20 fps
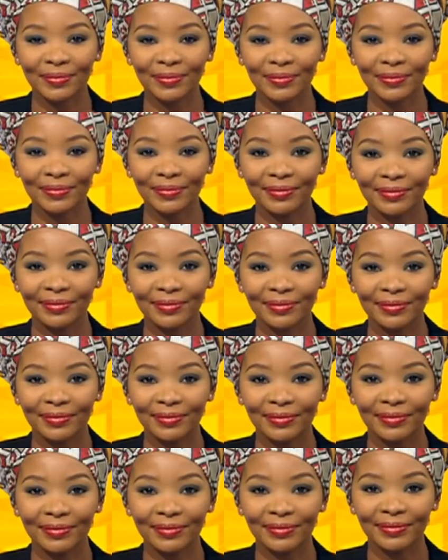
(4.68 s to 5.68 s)

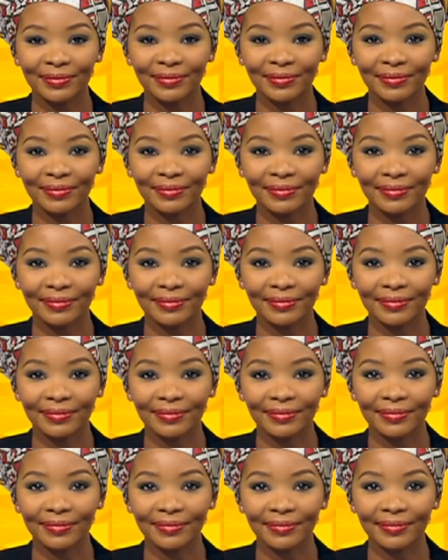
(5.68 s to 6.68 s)

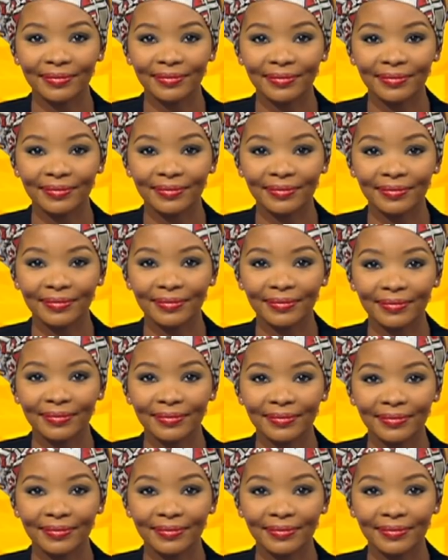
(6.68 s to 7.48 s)
[no speech]